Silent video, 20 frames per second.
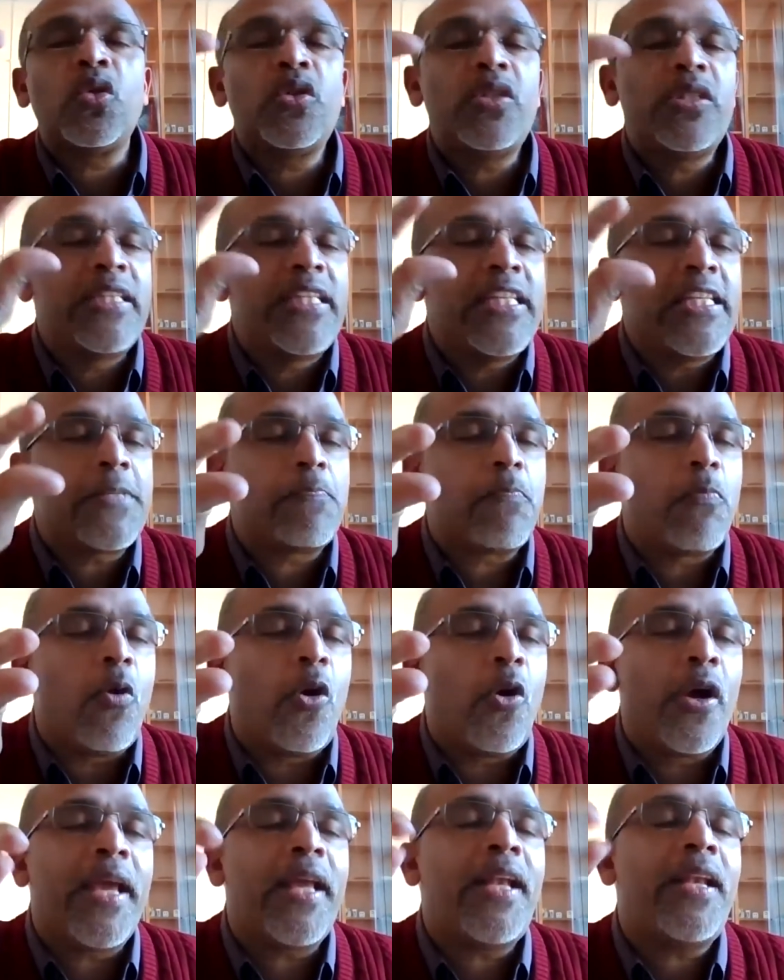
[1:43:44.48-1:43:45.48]
through this
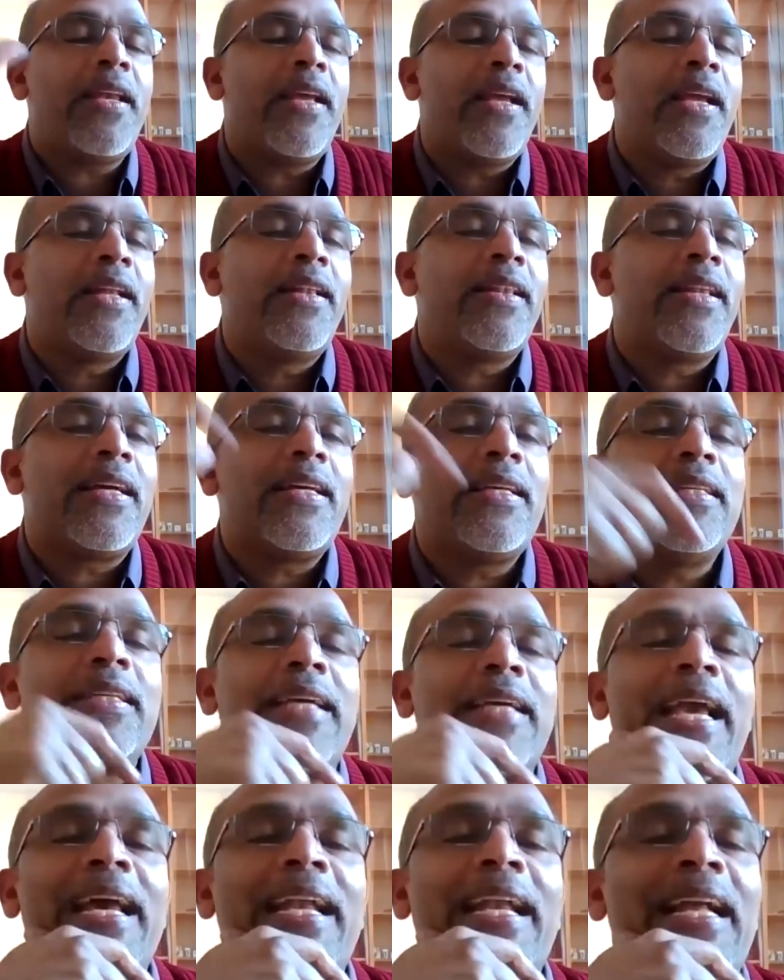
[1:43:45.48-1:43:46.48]
point in the
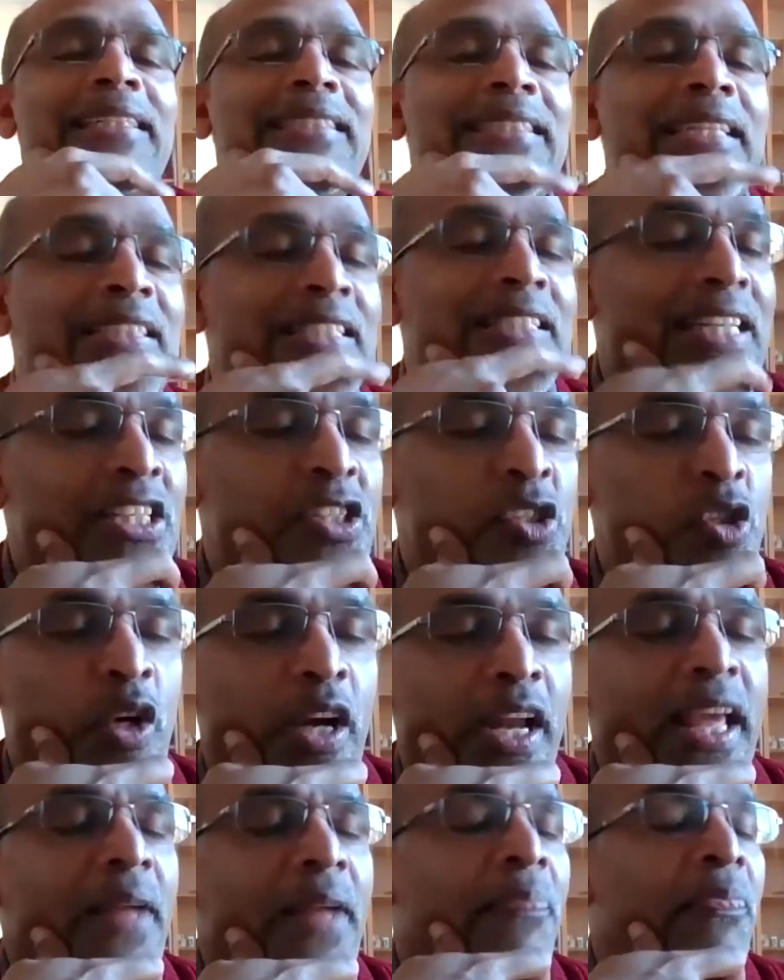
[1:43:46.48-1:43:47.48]
Kerala church
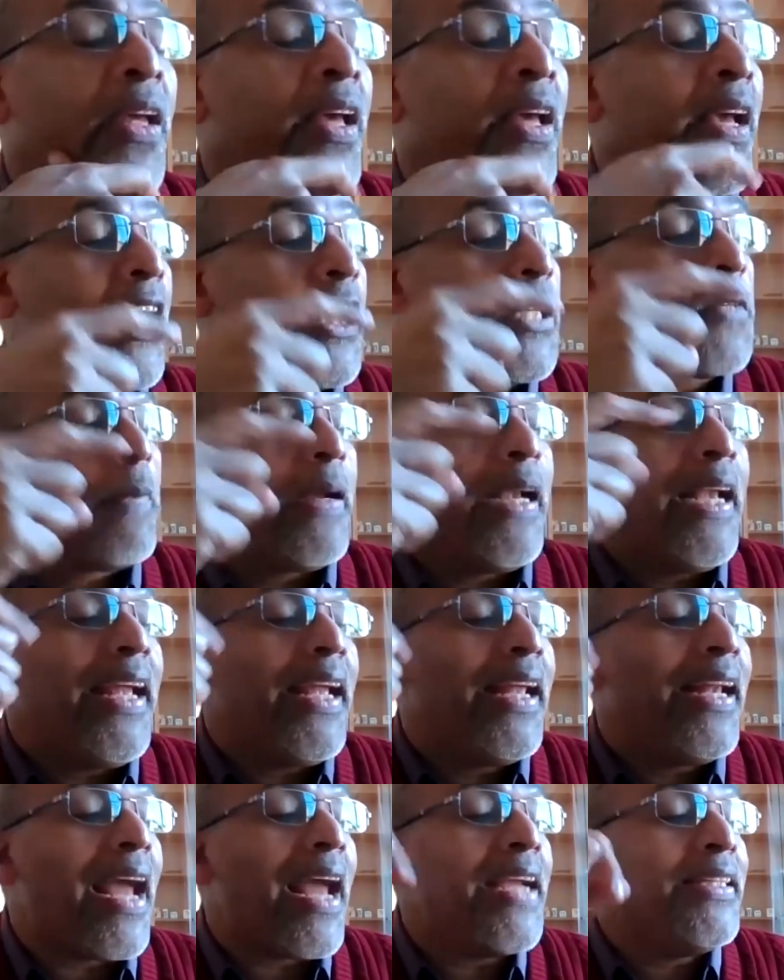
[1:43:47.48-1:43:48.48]
history, especially
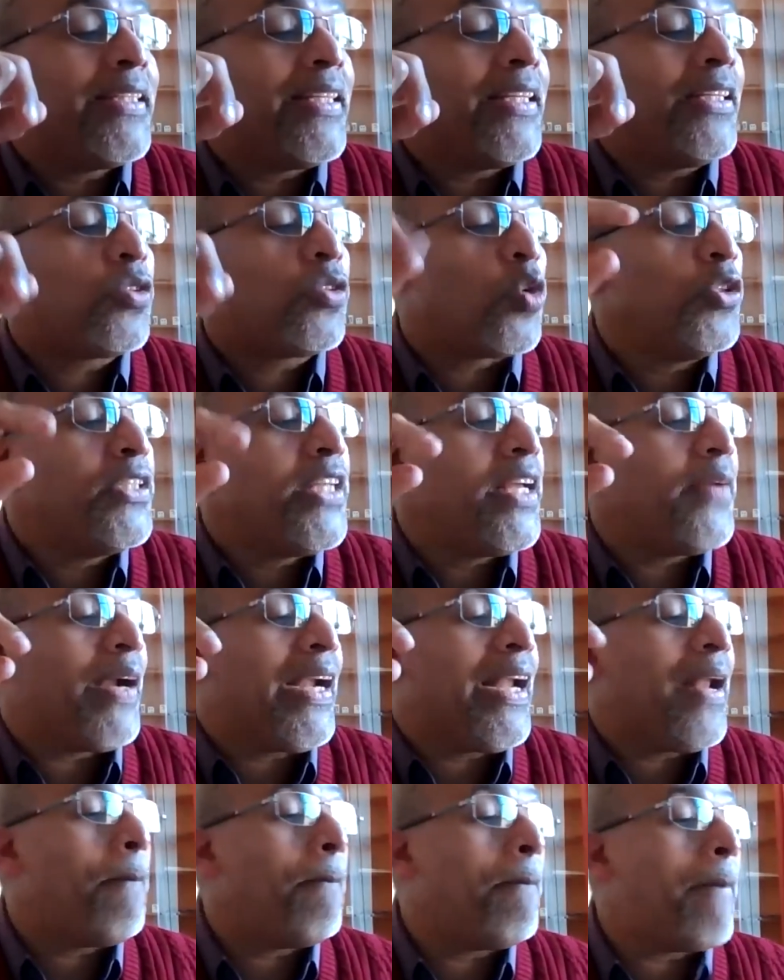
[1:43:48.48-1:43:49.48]
in
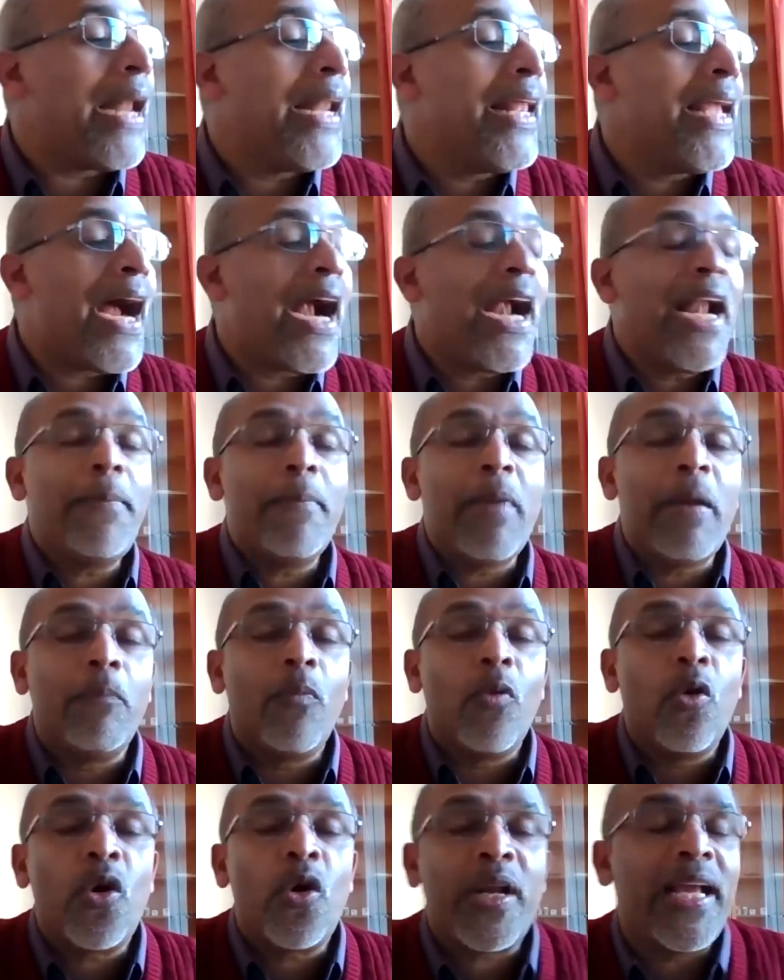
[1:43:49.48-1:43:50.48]
1921 Malayali
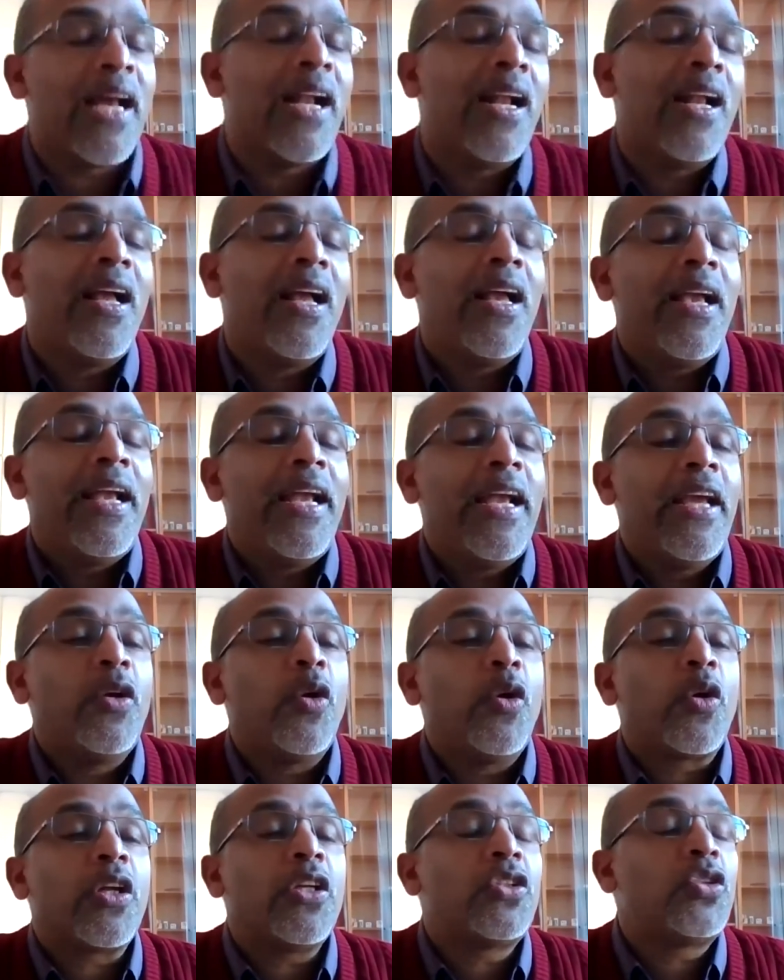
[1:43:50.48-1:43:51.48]
Memorial,
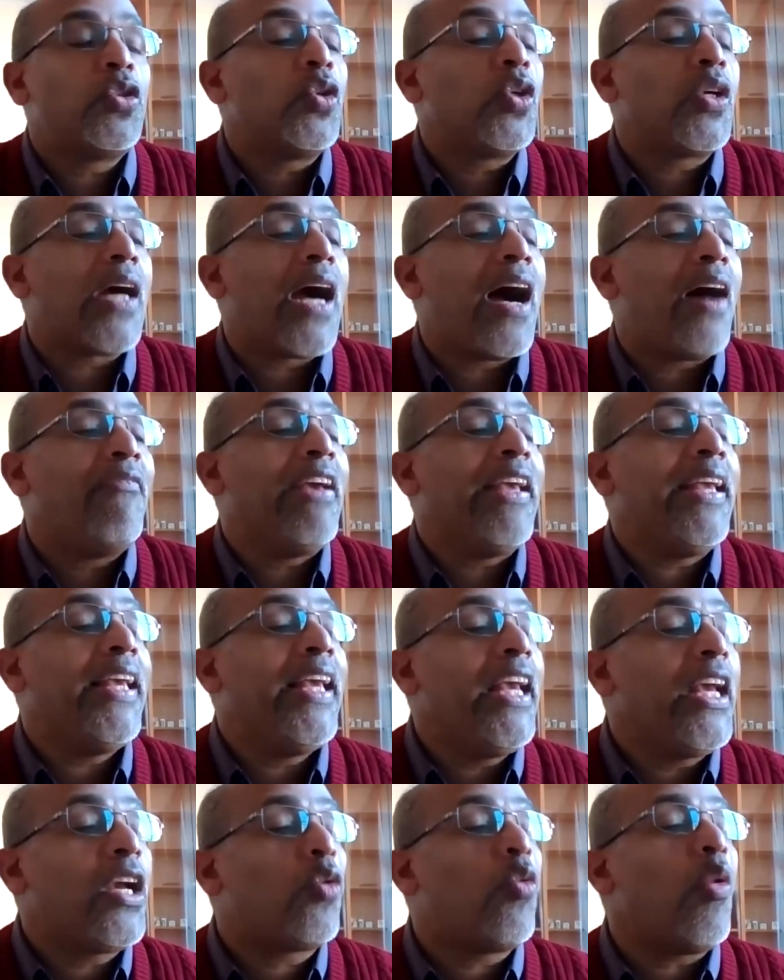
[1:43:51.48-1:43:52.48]
in order to have
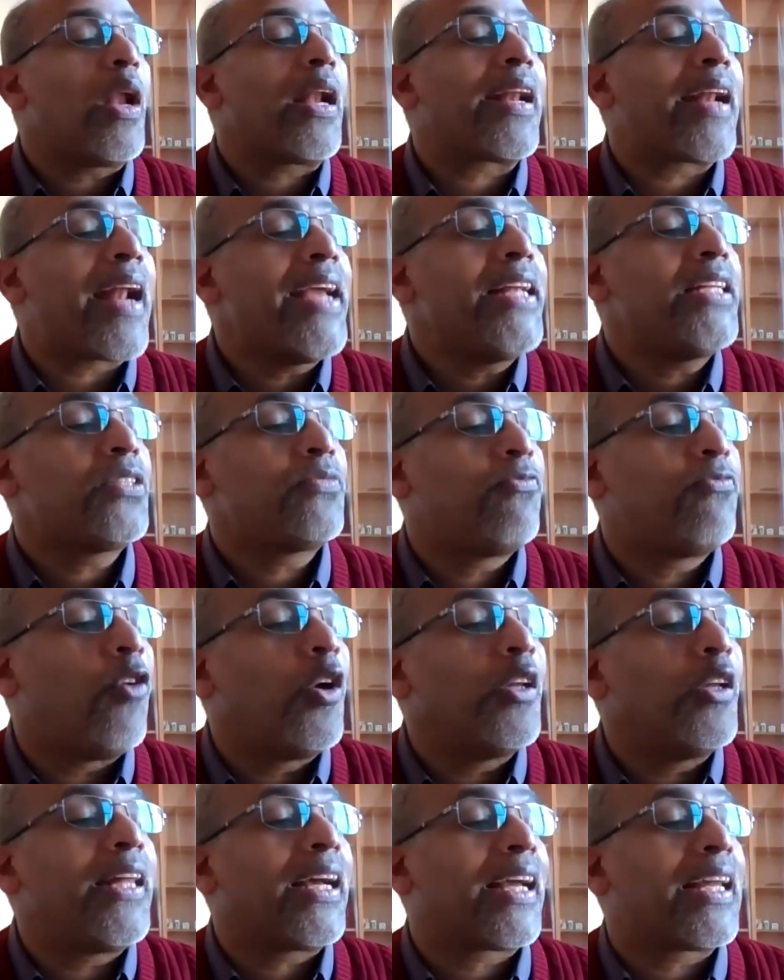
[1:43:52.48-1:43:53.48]
equal rights
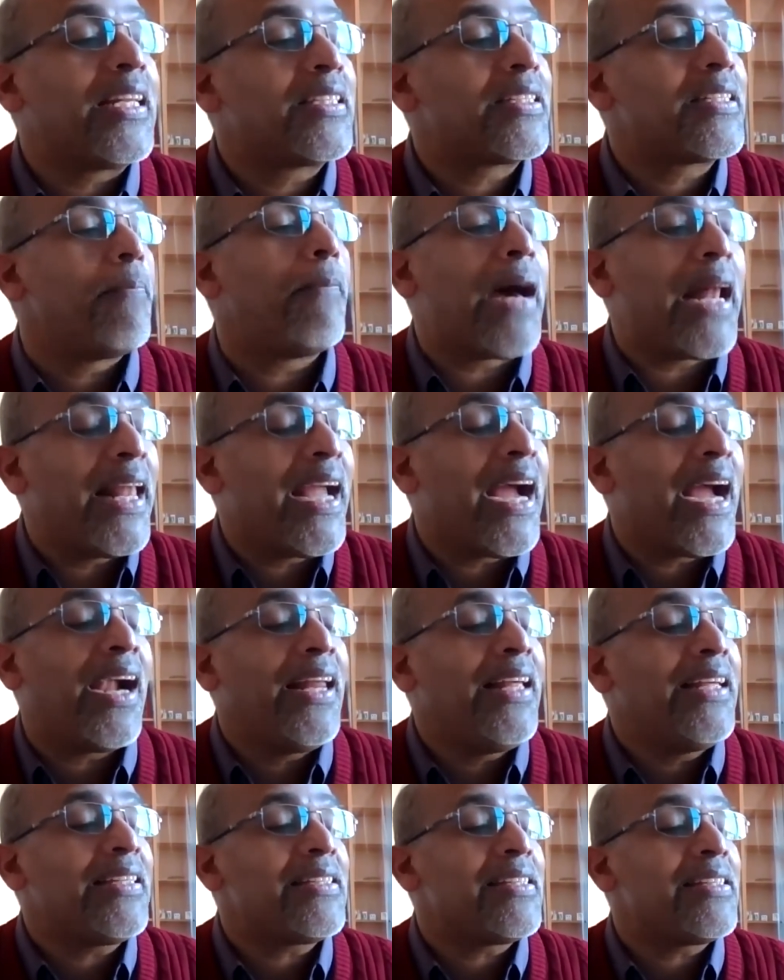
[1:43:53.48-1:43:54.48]
for the
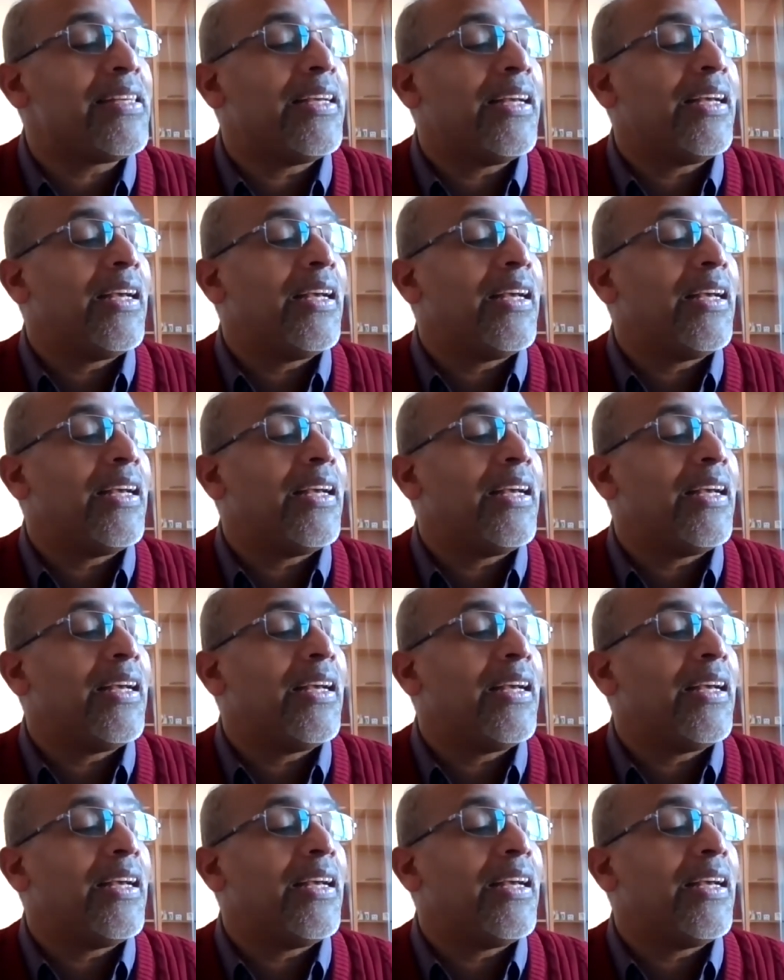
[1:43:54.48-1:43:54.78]
Malayalis